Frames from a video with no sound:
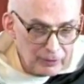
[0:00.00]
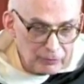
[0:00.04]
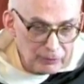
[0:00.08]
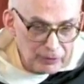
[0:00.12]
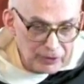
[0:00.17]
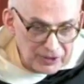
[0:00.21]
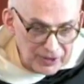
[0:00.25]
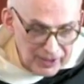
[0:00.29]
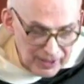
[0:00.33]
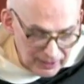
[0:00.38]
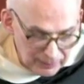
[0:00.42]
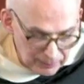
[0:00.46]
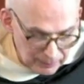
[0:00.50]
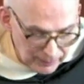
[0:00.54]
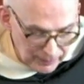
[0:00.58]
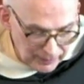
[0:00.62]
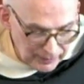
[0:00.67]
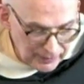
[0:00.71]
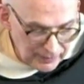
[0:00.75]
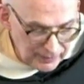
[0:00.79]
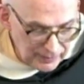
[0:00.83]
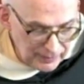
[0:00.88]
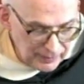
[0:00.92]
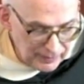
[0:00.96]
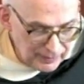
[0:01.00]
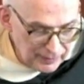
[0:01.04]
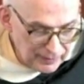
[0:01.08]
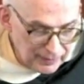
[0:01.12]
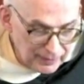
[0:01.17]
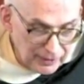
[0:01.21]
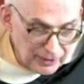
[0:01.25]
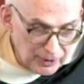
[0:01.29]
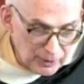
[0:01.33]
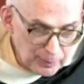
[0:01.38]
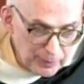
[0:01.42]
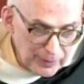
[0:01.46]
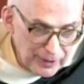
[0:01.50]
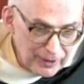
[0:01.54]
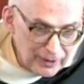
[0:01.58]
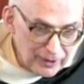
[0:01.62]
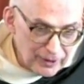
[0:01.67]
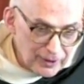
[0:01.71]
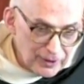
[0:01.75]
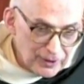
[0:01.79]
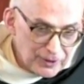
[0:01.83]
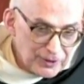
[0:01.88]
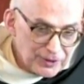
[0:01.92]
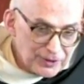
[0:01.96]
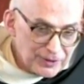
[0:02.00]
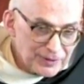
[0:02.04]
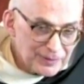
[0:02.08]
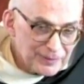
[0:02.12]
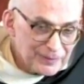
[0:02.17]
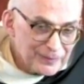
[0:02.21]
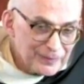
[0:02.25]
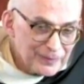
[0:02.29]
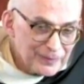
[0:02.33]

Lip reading: resentment in his peers.